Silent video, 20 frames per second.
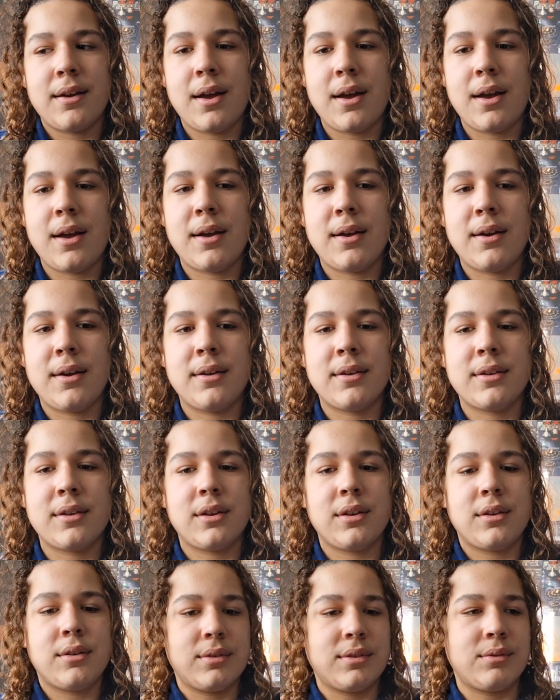
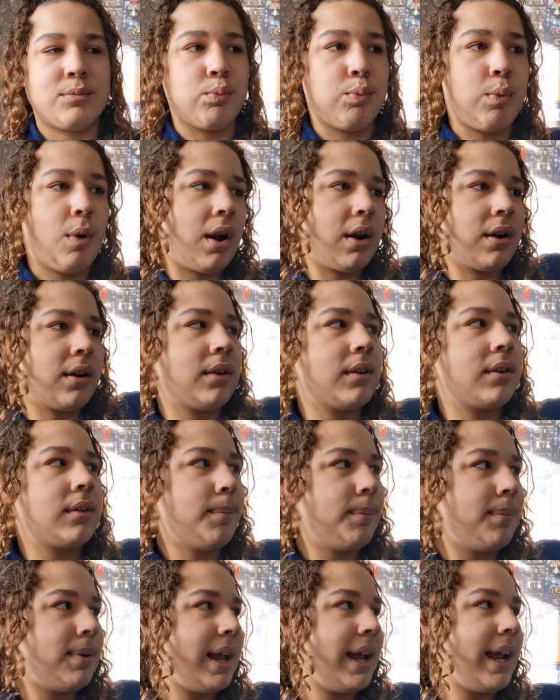one
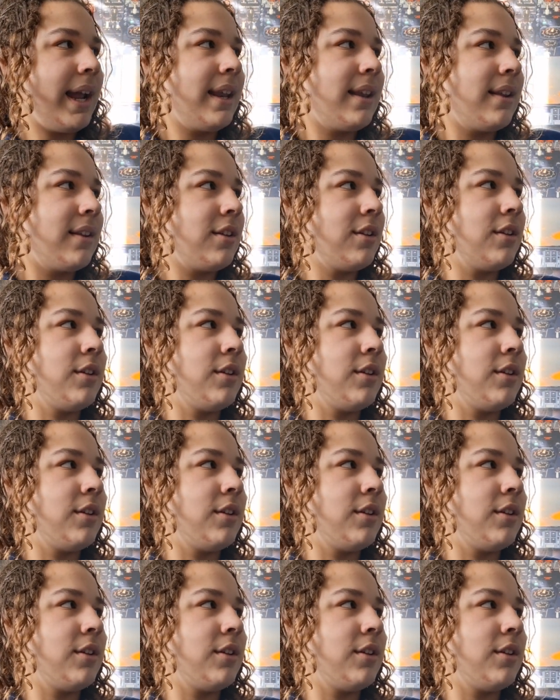plane,